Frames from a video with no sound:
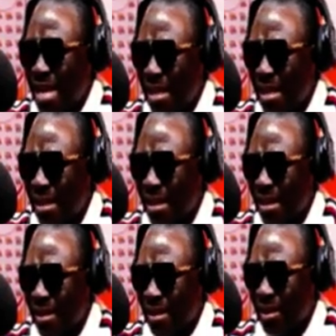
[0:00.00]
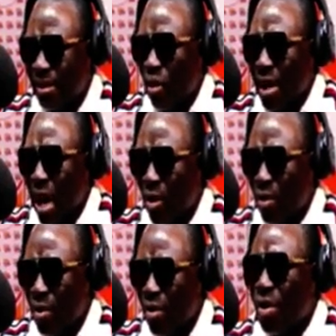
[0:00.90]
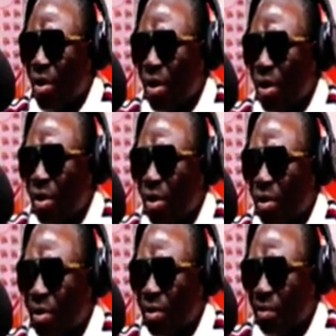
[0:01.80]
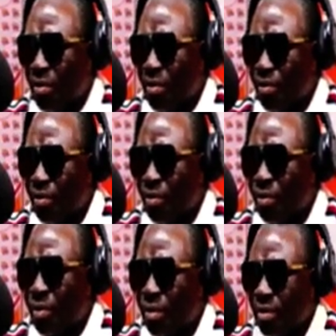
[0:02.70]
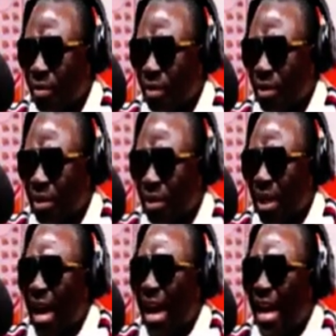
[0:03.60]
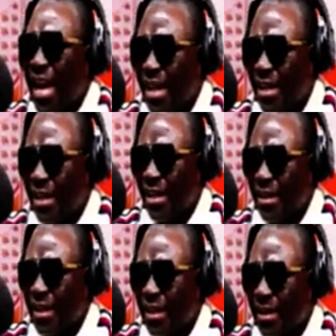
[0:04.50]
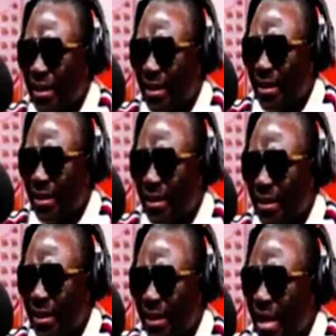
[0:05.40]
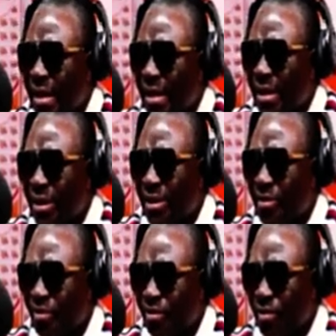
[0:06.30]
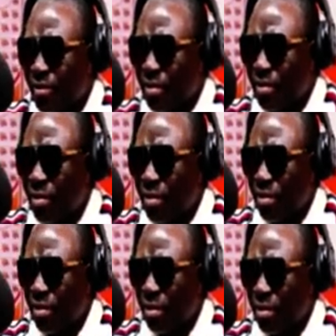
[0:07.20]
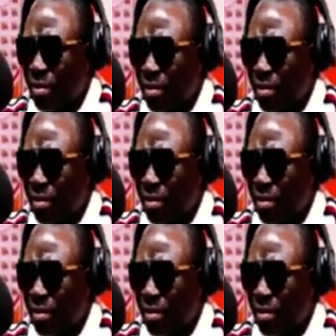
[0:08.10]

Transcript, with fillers: Yes, not the how. Tell you a call from the sun or down. Say the night choir, Quan. Say the tin and you know, look a boot or a boot.